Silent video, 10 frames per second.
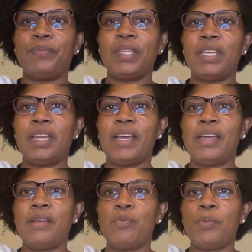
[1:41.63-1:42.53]
and
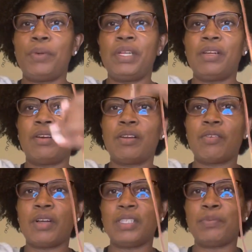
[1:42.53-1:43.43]
I will put it on
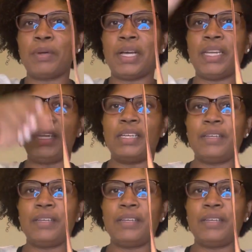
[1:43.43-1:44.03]
crossbody,